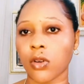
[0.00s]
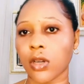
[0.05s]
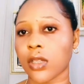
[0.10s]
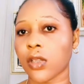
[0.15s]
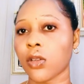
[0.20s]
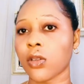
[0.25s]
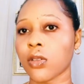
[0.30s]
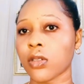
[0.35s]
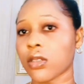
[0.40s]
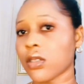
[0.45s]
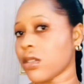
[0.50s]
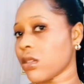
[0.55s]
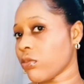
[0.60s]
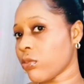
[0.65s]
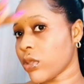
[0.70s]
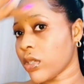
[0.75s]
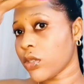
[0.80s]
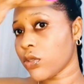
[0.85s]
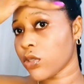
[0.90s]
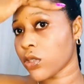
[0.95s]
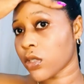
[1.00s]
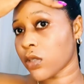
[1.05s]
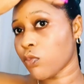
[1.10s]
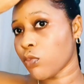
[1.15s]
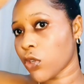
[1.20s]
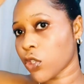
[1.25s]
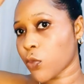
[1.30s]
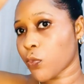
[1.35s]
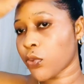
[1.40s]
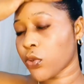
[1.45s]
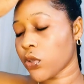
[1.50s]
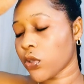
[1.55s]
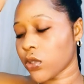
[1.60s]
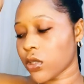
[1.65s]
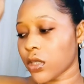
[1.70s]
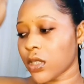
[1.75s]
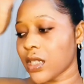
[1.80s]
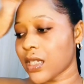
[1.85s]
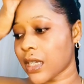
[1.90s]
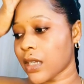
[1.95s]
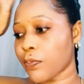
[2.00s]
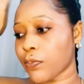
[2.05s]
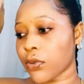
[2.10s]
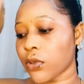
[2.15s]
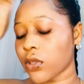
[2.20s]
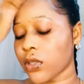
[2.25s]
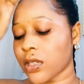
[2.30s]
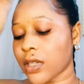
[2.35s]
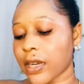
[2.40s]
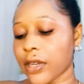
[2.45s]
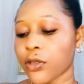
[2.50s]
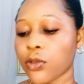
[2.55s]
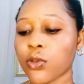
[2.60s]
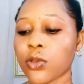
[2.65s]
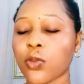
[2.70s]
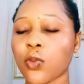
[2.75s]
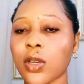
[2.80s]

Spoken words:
I don't really use much products. These are the products that I use.